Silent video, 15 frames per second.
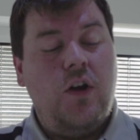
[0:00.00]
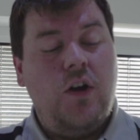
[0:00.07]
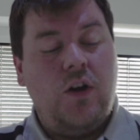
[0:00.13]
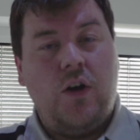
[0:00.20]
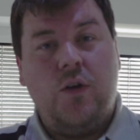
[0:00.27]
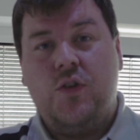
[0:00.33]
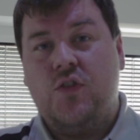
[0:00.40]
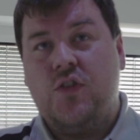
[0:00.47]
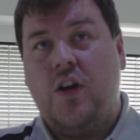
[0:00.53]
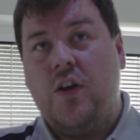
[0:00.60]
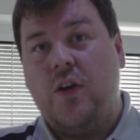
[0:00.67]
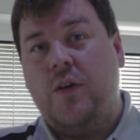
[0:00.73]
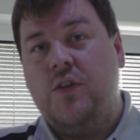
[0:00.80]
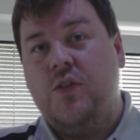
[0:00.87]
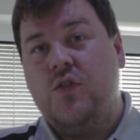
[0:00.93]
Lotus are
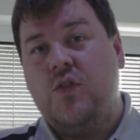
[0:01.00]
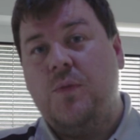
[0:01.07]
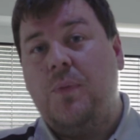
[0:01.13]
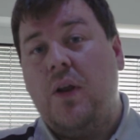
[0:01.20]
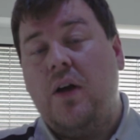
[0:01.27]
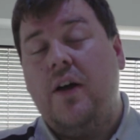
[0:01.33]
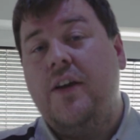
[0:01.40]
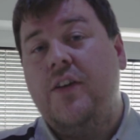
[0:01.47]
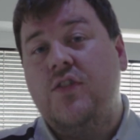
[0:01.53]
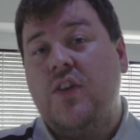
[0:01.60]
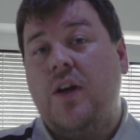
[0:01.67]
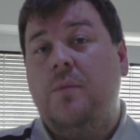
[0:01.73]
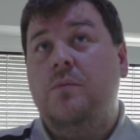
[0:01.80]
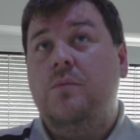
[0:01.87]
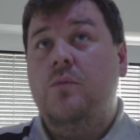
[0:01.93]
going to supply
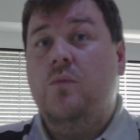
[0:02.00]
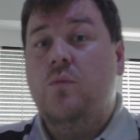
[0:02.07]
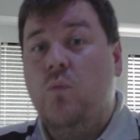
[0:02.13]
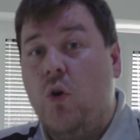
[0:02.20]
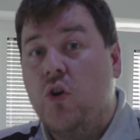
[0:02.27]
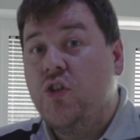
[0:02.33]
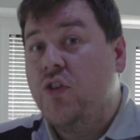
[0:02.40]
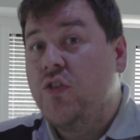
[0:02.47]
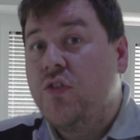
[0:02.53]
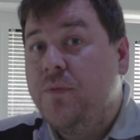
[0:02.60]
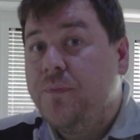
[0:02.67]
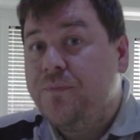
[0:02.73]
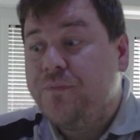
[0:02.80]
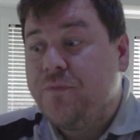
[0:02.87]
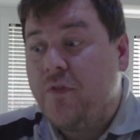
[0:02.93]
some washers
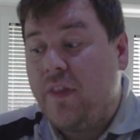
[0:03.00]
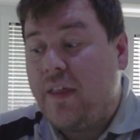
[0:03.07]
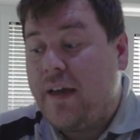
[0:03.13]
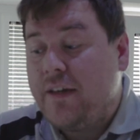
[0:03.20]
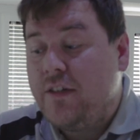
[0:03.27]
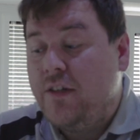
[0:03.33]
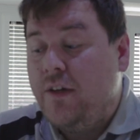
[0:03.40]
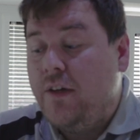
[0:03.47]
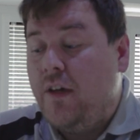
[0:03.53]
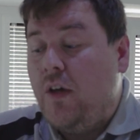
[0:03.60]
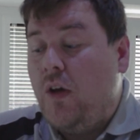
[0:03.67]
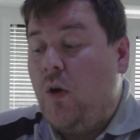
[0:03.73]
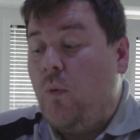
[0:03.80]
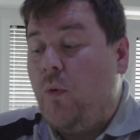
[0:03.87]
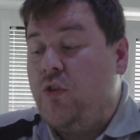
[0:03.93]
for that,
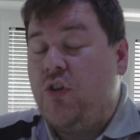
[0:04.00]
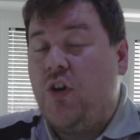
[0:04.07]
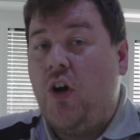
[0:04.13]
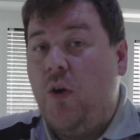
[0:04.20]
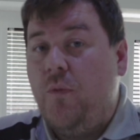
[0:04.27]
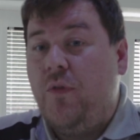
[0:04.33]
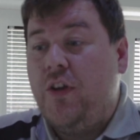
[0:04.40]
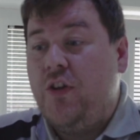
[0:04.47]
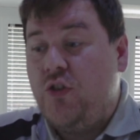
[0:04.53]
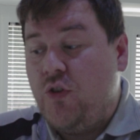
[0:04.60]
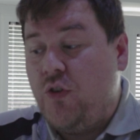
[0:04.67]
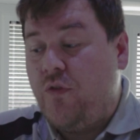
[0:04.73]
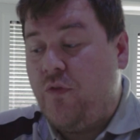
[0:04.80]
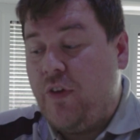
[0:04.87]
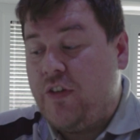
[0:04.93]
which hopefully
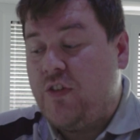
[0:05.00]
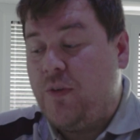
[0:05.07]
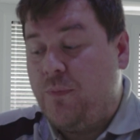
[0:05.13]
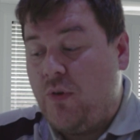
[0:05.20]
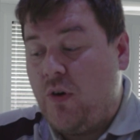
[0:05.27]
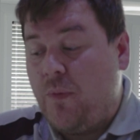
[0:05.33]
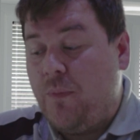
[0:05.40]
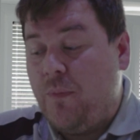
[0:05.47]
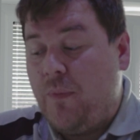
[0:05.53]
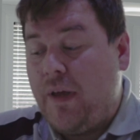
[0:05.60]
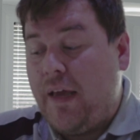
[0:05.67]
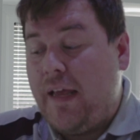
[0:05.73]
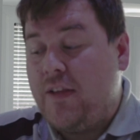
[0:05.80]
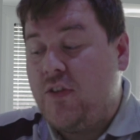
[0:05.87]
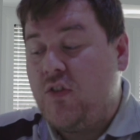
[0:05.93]
should fix the problem.
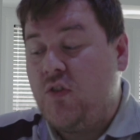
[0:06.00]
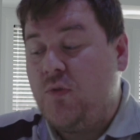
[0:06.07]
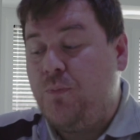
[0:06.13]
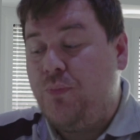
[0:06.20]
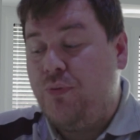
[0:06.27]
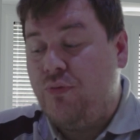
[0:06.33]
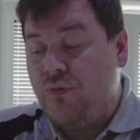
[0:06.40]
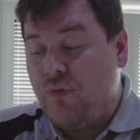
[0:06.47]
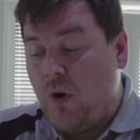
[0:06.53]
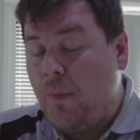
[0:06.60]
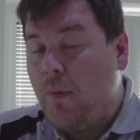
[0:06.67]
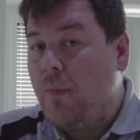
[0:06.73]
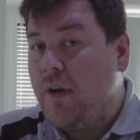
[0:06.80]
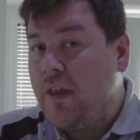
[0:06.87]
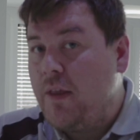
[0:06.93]
It's
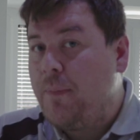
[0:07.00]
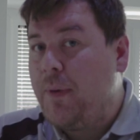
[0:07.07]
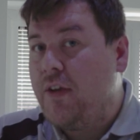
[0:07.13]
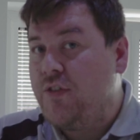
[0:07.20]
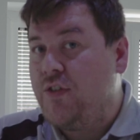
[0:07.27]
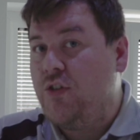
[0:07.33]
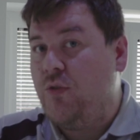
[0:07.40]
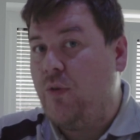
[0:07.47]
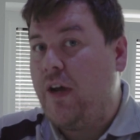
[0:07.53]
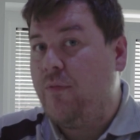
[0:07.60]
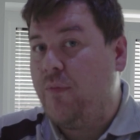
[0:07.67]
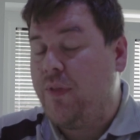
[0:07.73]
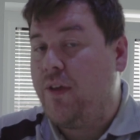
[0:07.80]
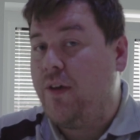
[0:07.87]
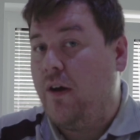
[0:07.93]
probably the biggest issue I
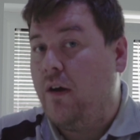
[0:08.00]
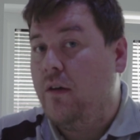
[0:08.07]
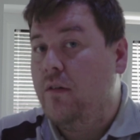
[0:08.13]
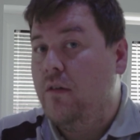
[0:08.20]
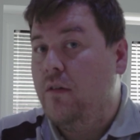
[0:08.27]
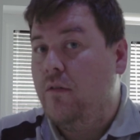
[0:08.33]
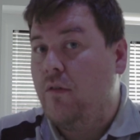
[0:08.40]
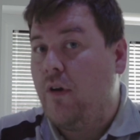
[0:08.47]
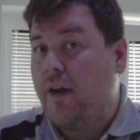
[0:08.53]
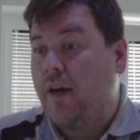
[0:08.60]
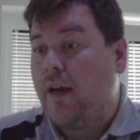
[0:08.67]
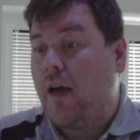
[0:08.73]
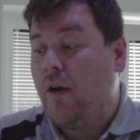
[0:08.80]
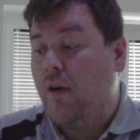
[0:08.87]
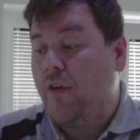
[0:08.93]
have with the car right
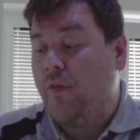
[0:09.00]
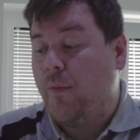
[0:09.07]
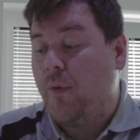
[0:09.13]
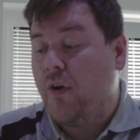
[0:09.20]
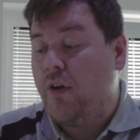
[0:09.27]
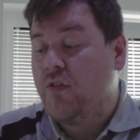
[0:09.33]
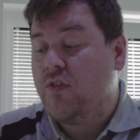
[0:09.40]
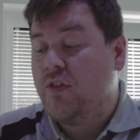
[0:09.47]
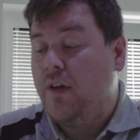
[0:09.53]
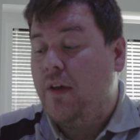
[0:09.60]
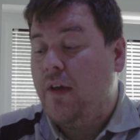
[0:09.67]
now, if I'm honest.